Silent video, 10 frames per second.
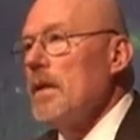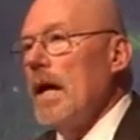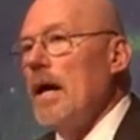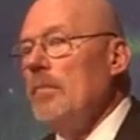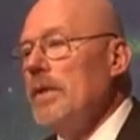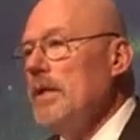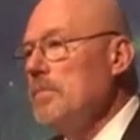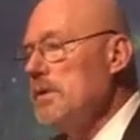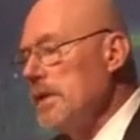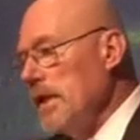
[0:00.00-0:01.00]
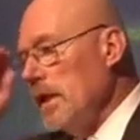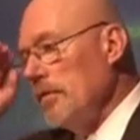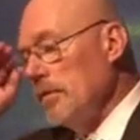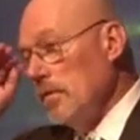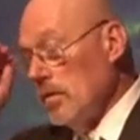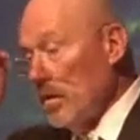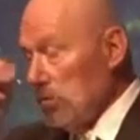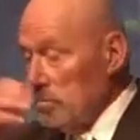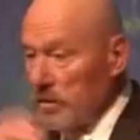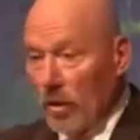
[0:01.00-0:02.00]
How many believe
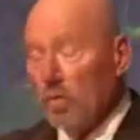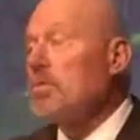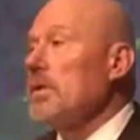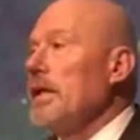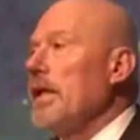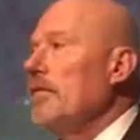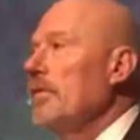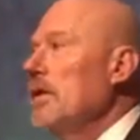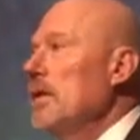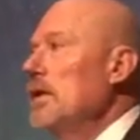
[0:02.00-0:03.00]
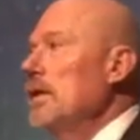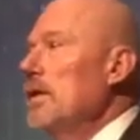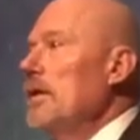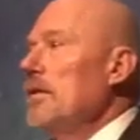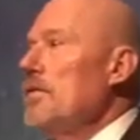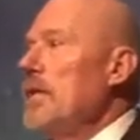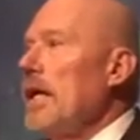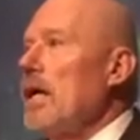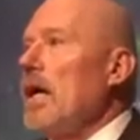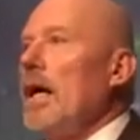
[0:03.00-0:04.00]
or don't believe
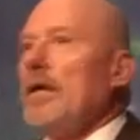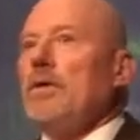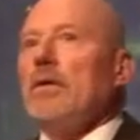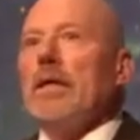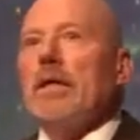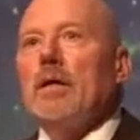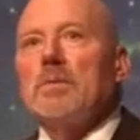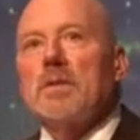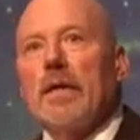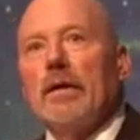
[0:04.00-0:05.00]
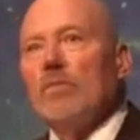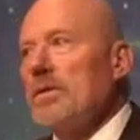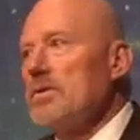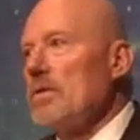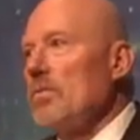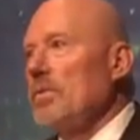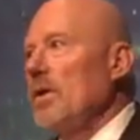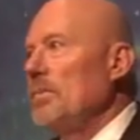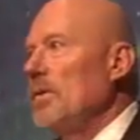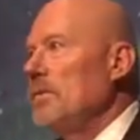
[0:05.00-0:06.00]
that God could get upset with his own
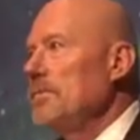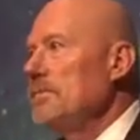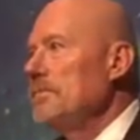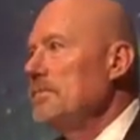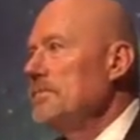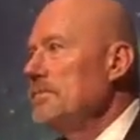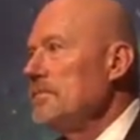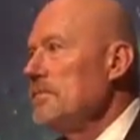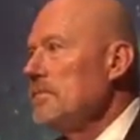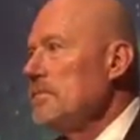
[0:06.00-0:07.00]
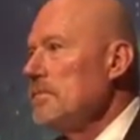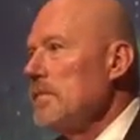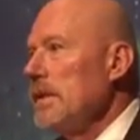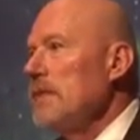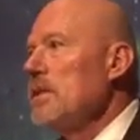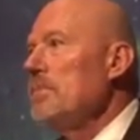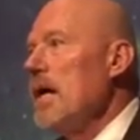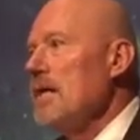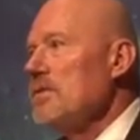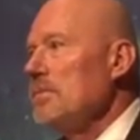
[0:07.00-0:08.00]
people? Is it
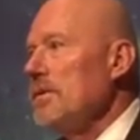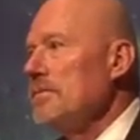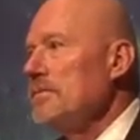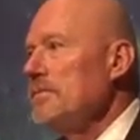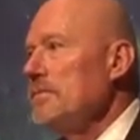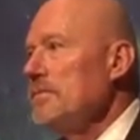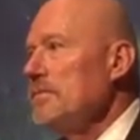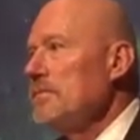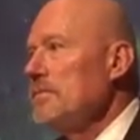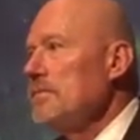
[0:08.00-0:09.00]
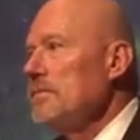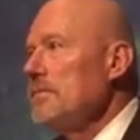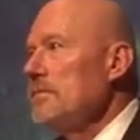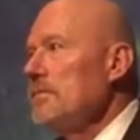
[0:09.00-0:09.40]
possible? Yes.